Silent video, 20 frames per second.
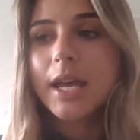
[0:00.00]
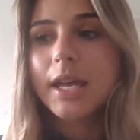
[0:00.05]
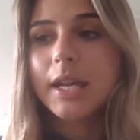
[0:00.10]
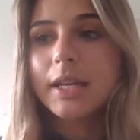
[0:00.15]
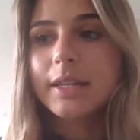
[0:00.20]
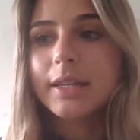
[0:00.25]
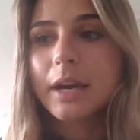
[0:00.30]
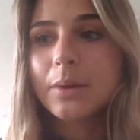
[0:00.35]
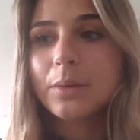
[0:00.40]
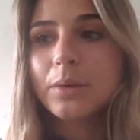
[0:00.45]

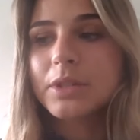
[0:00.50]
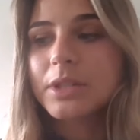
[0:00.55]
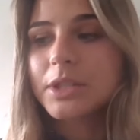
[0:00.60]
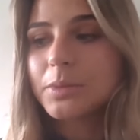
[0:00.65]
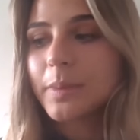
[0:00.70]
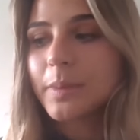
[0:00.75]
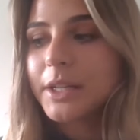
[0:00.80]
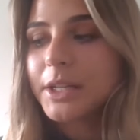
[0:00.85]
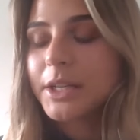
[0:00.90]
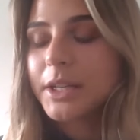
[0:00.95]
And that was
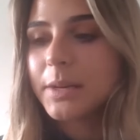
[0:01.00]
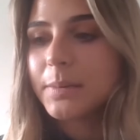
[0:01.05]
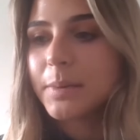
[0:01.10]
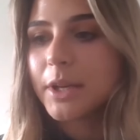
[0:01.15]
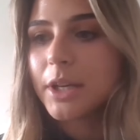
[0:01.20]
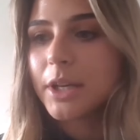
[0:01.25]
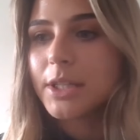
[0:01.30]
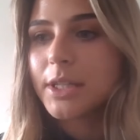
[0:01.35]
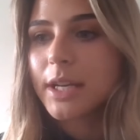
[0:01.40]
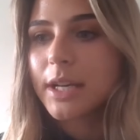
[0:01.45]
especially
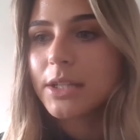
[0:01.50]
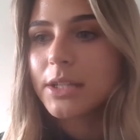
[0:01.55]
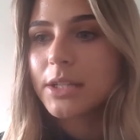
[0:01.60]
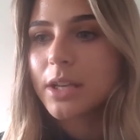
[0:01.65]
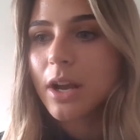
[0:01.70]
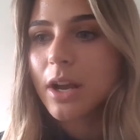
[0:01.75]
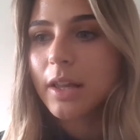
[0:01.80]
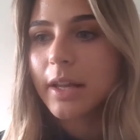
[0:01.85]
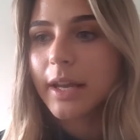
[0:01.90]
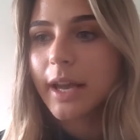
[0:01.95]
because I
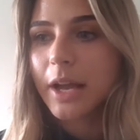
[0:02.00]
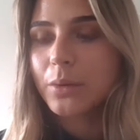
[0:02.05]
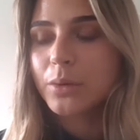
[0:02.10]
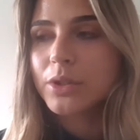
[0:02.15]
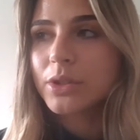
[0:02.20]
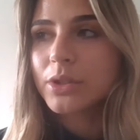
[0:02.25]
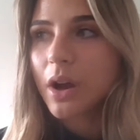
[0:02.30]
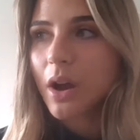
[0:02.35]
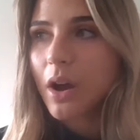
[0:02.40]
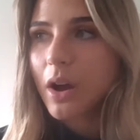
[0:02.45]
saw, like, I
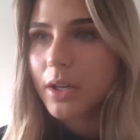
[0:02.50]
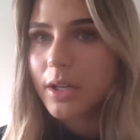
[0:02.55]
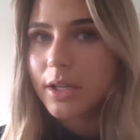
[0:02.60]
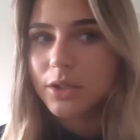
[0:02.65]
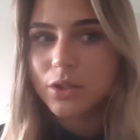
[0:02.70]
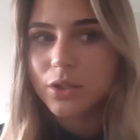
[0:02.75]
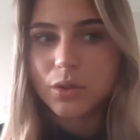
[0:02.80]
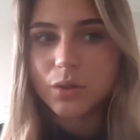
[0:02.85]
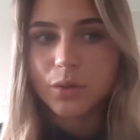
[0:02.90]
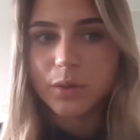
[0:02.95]
was
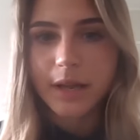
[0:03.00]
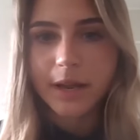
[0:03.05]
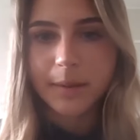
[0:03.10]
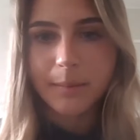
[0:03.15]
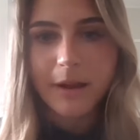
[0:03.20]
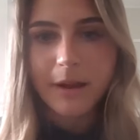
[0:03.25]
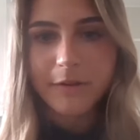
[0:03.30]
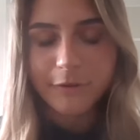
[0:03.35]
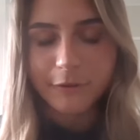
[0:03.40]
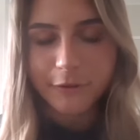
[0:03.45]
talking to
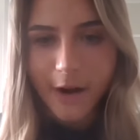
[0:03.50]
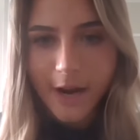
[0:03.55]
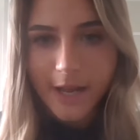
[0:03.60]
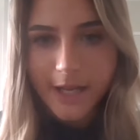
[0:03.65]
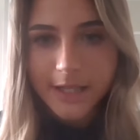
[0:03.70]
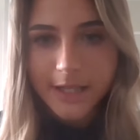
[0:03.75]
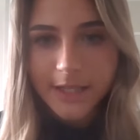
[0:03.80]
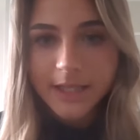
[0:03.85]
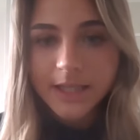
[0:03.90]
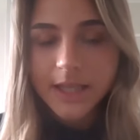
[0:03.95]
like my
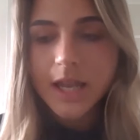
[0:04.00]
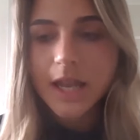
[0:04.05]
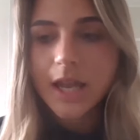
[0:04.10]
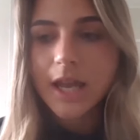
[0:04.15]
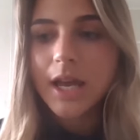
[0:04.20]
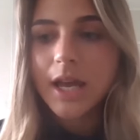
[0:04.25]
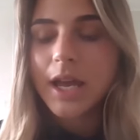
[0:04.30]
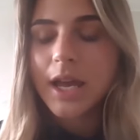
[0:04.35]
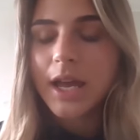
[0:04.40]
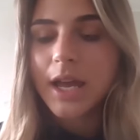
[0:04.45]
friends
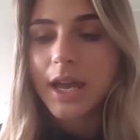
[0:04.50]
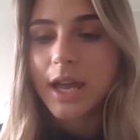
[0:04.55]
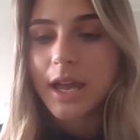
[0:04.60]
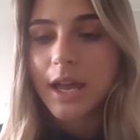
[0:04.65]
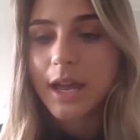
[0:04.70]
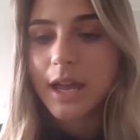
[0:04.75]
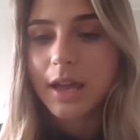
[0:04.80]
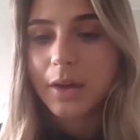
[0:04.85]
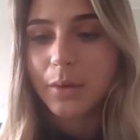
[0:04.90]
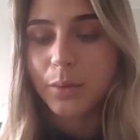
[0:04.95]

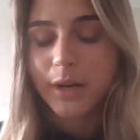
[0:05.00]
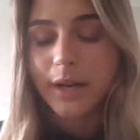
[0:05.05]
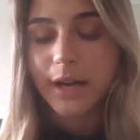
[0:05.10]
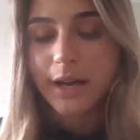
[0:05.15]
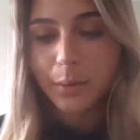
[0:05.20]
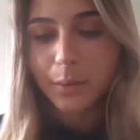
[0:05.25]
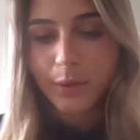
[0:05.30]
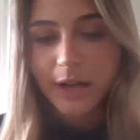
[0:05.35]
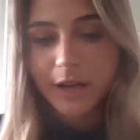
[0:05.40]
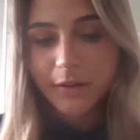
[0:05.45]
uh, when
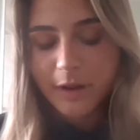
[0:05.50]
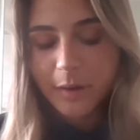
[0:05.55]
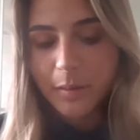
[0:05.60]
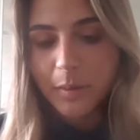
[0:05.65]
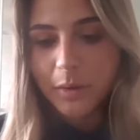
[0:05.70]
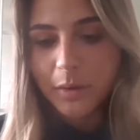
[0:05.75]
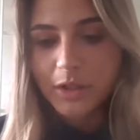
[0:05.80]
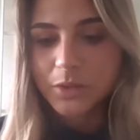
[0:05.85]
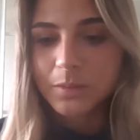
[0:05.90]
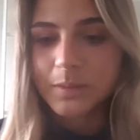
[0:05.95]
I when I
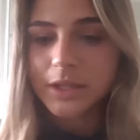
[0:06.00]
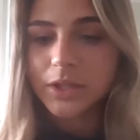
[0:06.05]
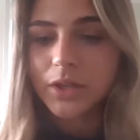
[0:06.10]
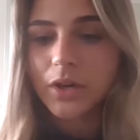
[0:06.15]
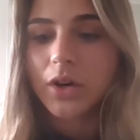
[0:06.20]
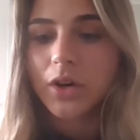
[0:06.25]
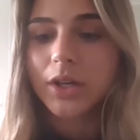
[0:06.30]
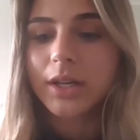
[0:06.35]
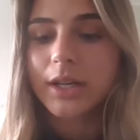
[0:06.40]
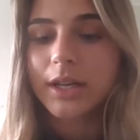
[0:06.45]
found my way to
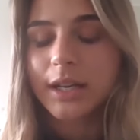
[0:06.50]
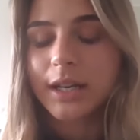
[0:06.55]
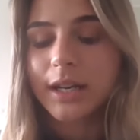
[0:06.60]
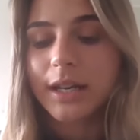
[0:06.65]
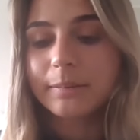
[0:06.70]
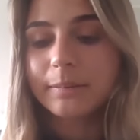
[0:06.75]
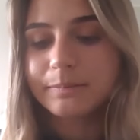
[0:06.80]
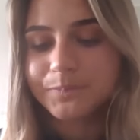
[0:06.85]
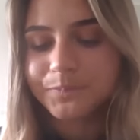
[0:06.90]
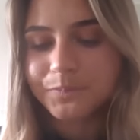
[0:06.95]
Bitcoin,
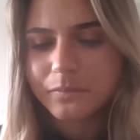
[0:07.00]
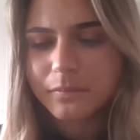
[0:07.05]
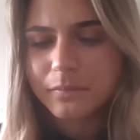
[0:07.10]
and uh,